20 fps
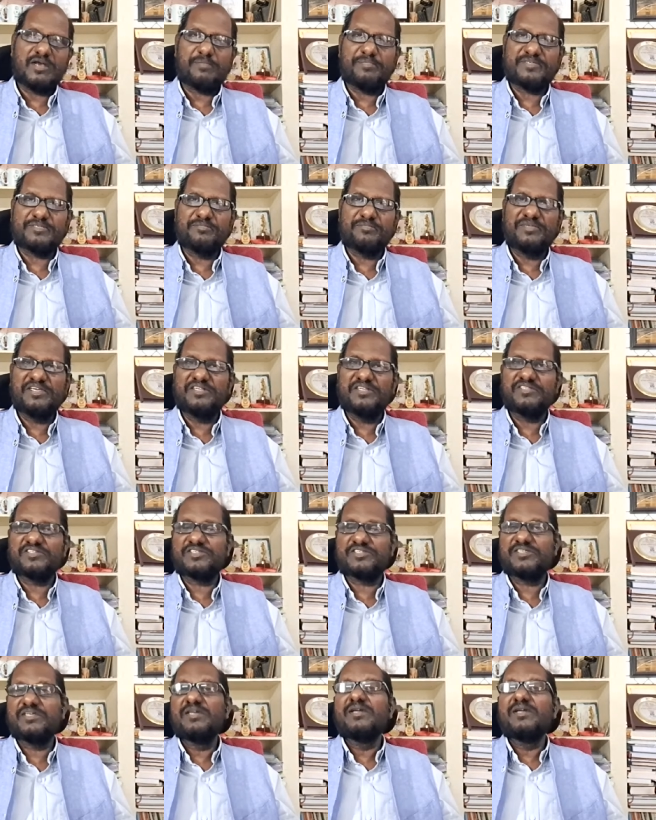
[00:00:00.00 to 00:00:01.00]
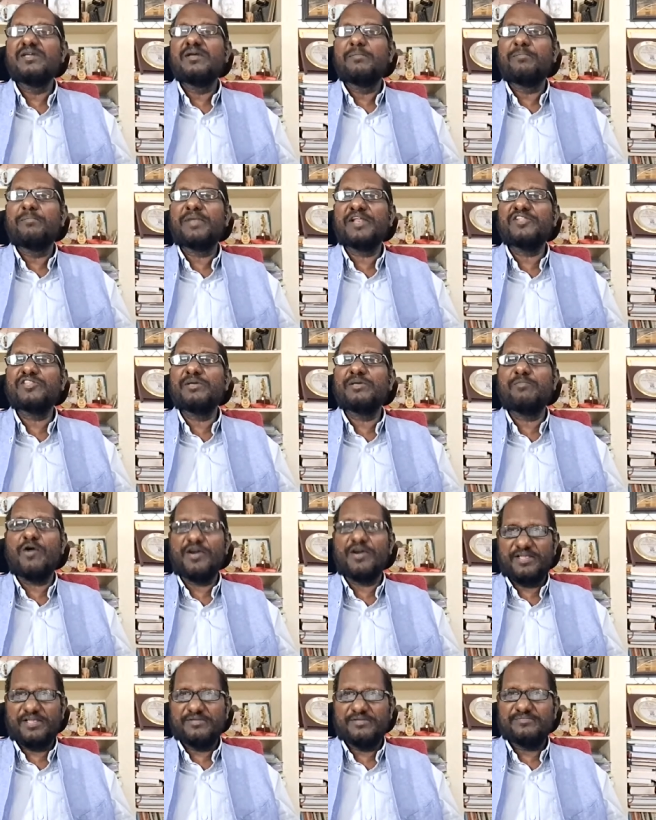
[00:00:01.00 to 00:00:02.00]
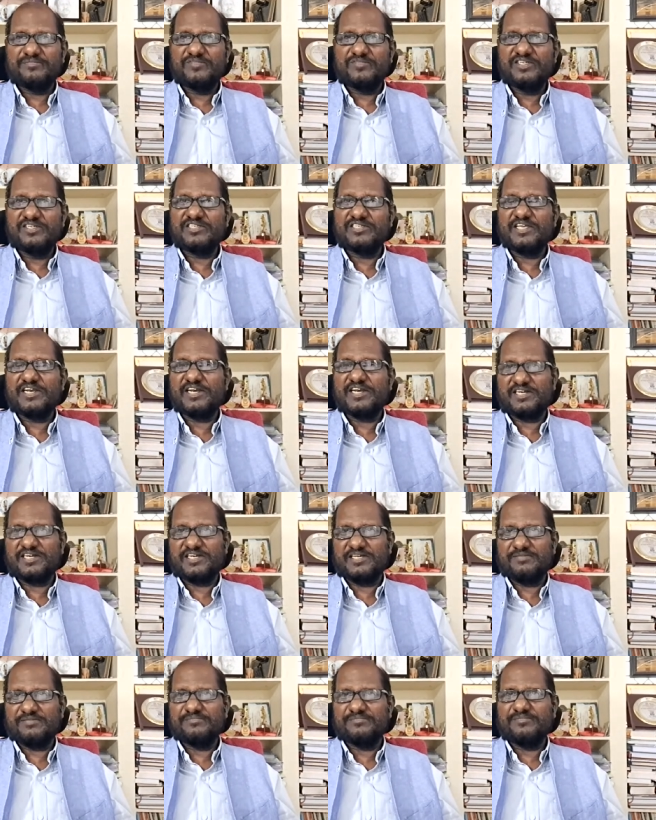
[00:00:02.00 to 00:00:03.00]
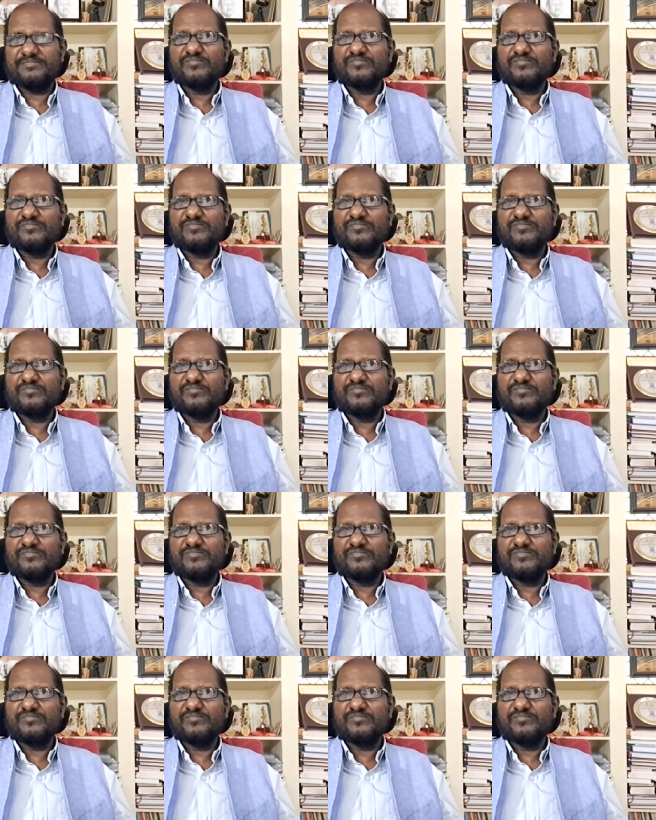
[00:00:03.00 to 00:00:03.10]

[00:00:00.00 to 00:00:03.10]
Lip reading: corpus, means bring the body. It's a writ.